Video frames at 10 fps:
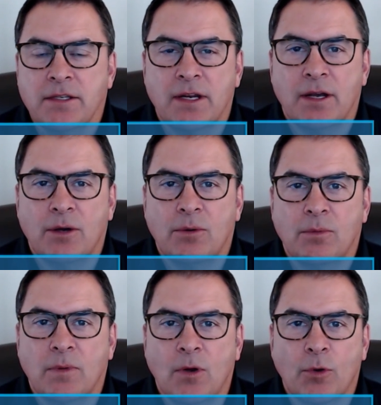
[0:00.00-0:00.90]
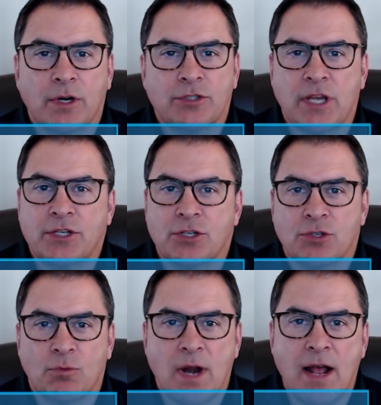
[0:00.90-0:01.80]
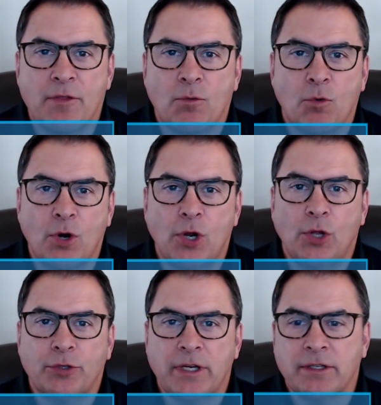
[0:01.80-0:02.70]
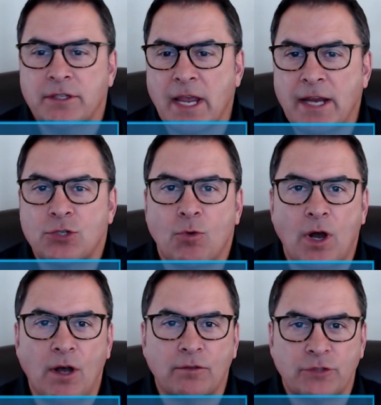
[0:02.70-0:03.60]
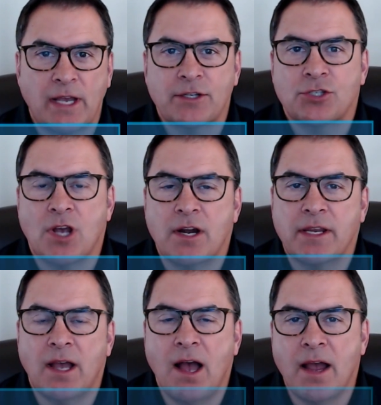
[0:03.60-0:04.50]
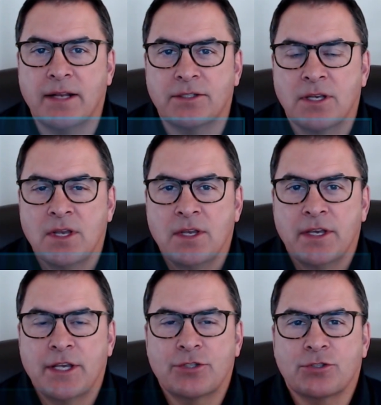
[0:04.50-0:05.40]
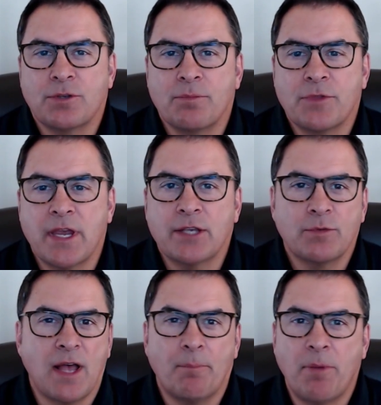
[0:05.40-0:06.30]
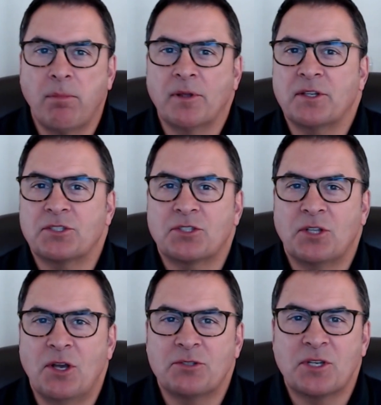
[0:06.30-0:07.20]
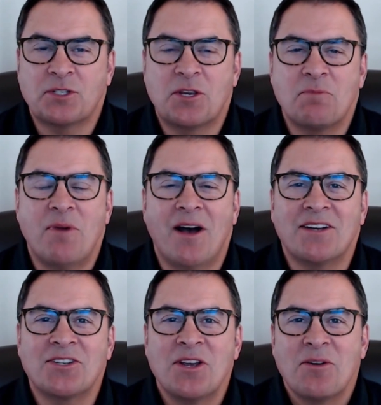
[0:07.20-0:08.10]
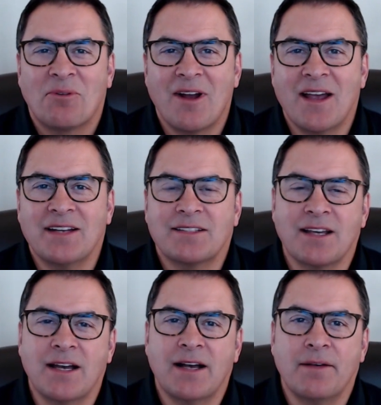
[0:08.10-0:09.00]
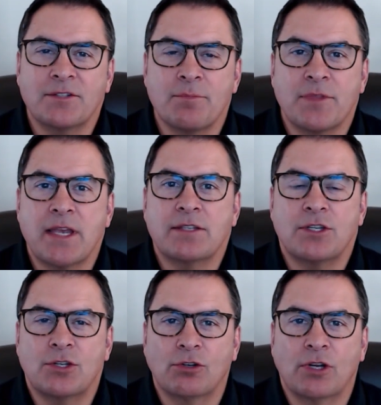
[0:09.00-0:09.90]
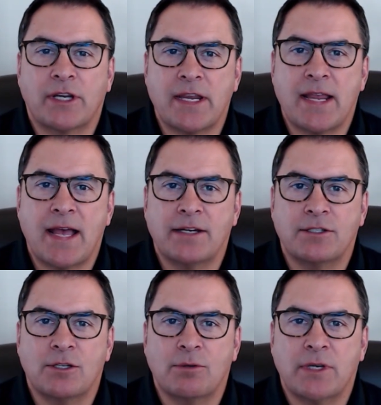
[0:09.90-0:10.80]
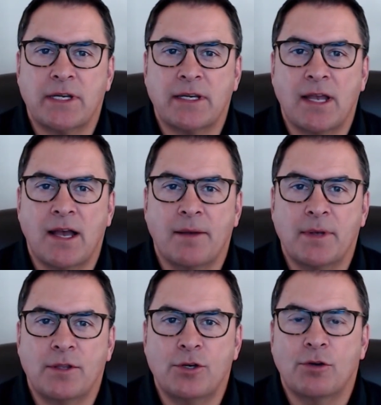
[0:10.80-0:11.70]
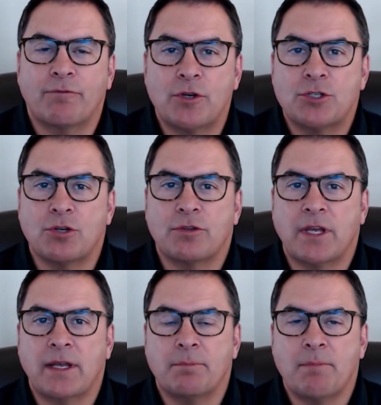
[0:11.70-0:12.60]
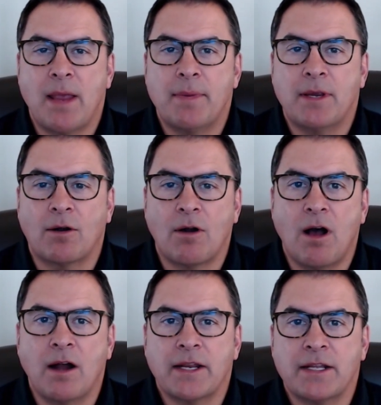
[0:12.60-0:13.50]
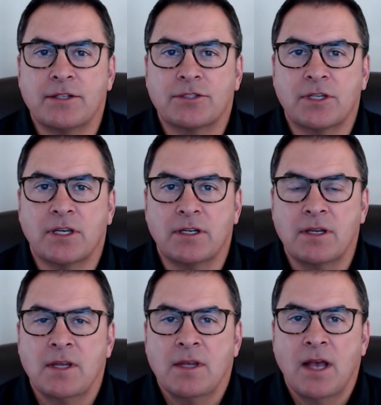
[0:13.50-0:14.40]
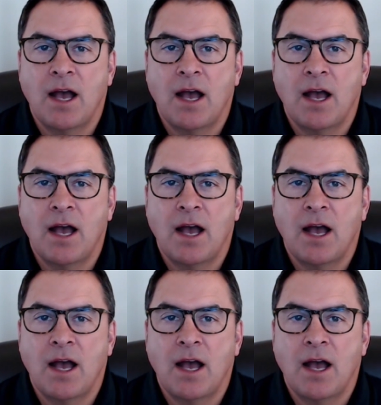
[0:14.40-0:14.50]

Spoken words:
organizations around the world and K-12s like Shawnee Heights. Is there some things, without publicly disclosing too much, right? Some things that you're looking at doing in the near future that maybe our audience can